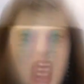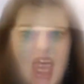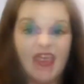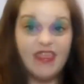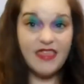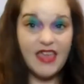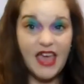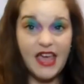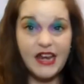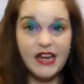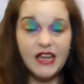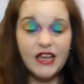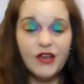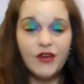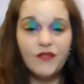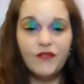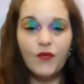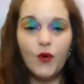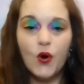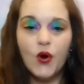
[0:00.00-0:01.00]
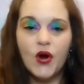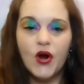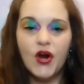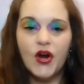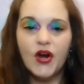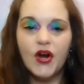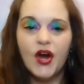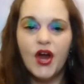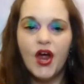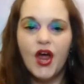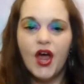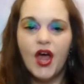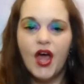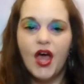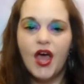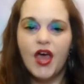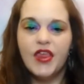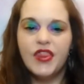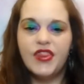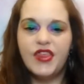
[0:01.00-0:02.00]
And then for
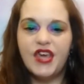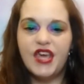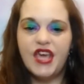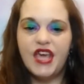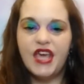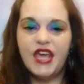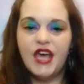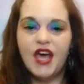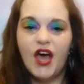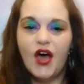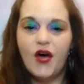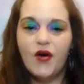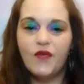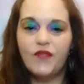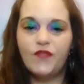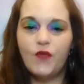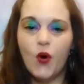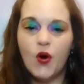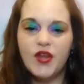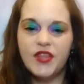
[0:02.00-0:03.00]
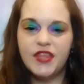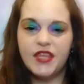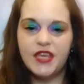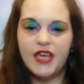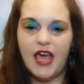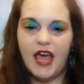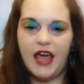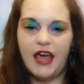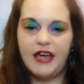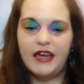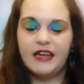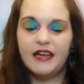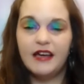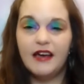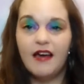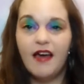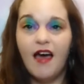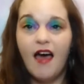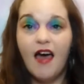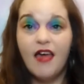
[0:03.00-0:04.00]
the fourth gate,
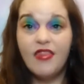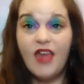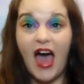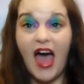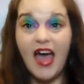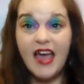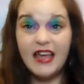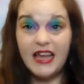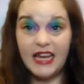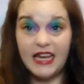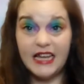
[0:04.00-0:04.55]
that